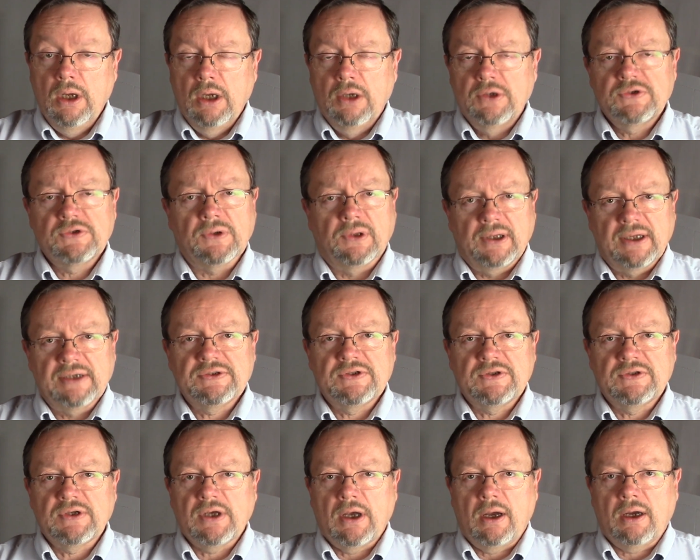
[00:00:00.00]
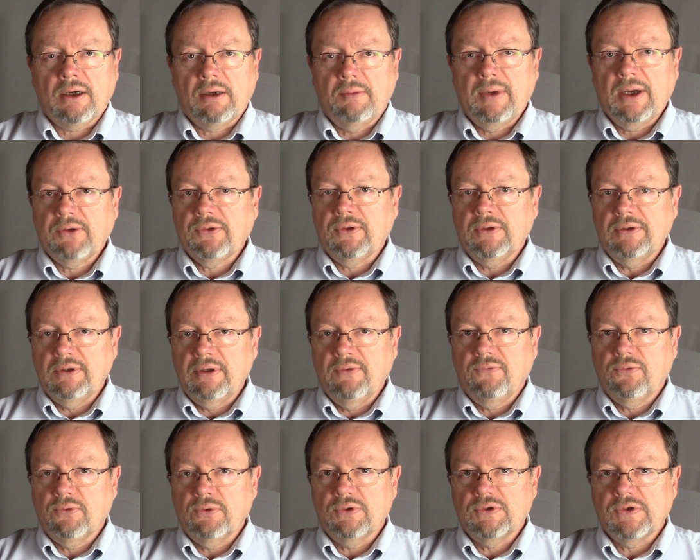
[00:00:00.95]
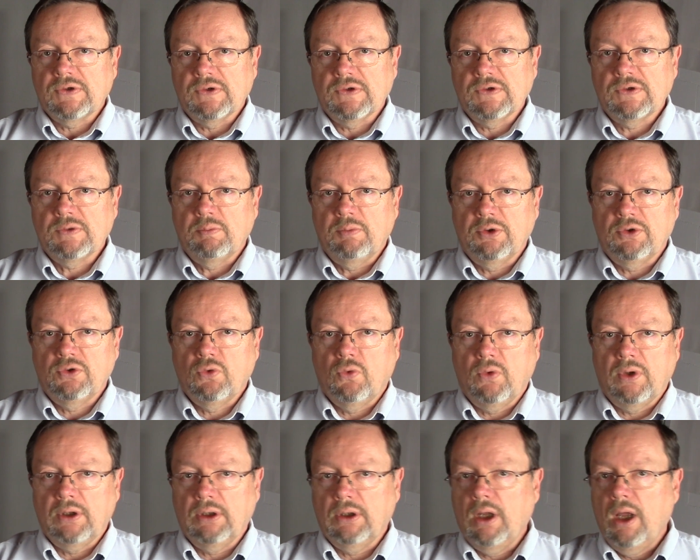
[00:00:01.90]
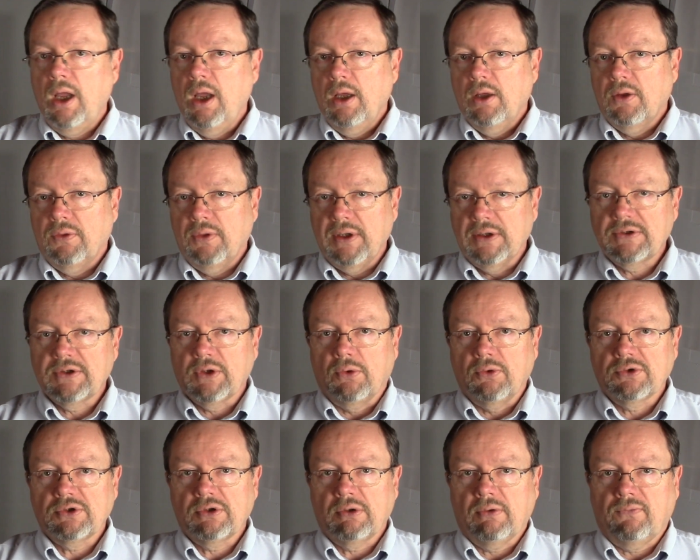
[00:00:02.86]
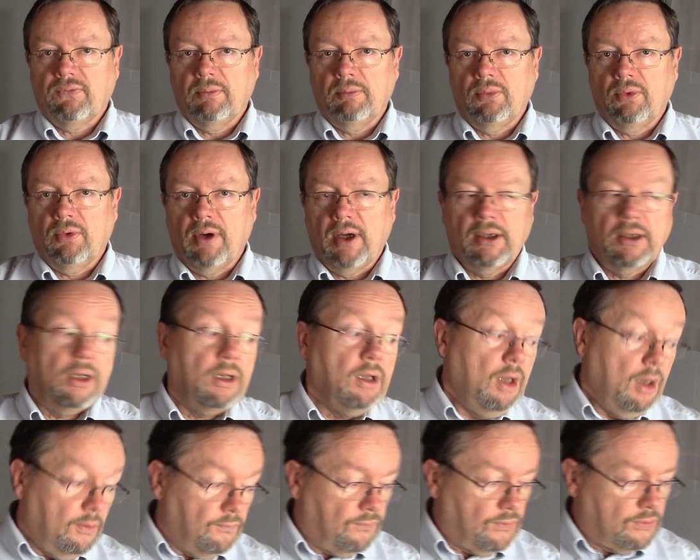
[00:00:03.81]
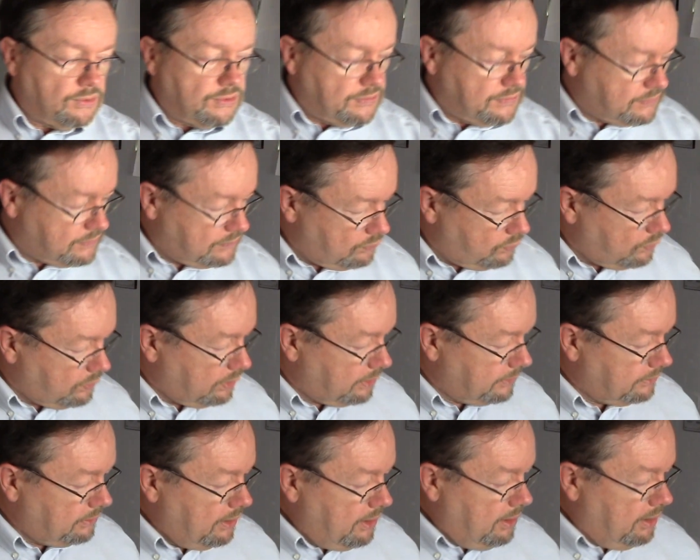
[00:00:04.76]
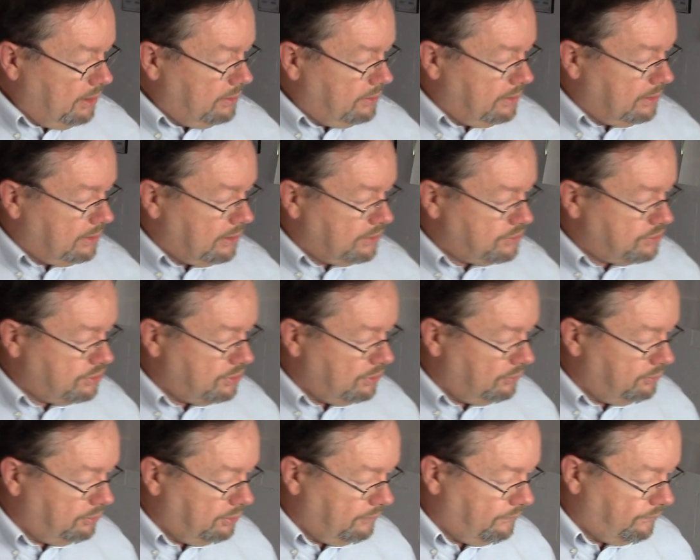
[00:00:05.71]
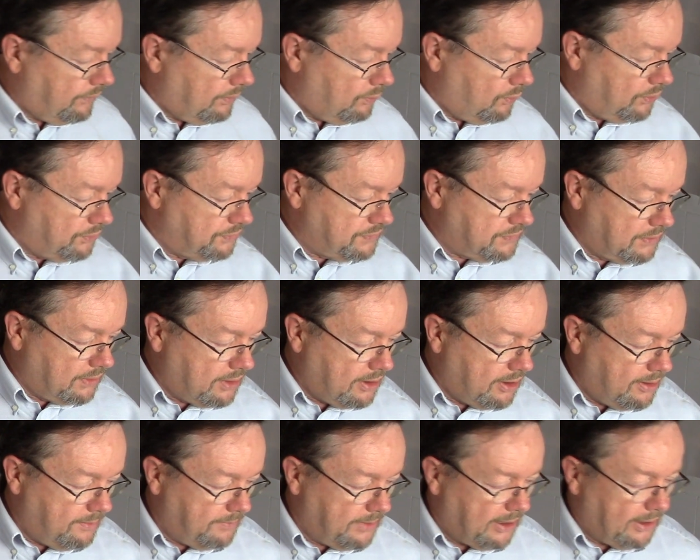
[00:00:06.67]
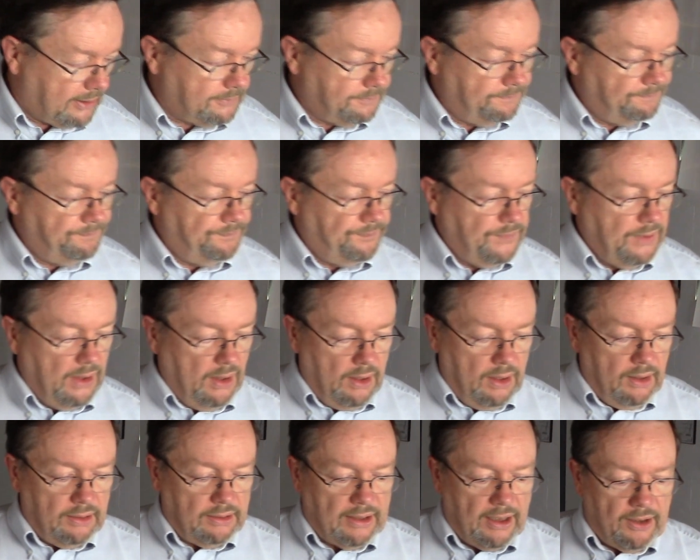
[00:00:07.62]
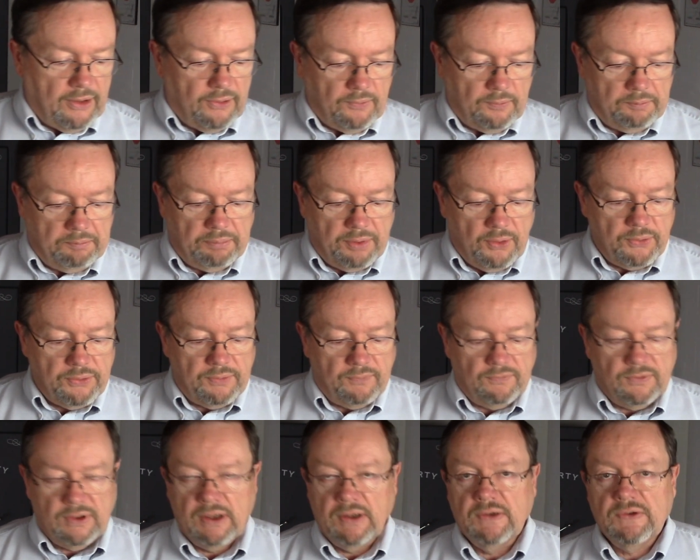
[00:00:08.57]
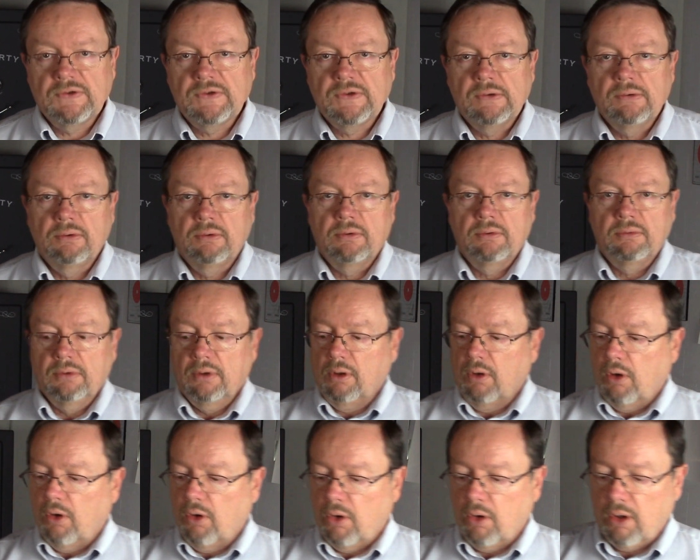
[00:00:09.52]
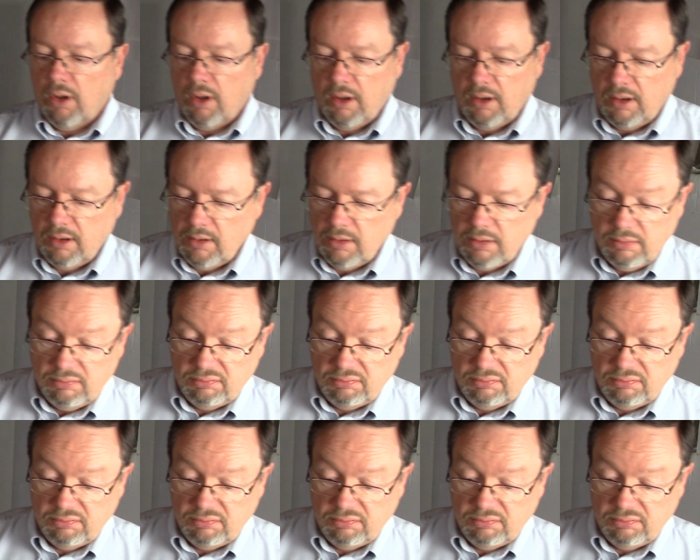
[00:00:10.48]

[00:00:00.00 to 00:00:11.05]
So let's talk about the differences between this holster from Beretta versus the one that I showed you from Wilson Combat. Now, both of these are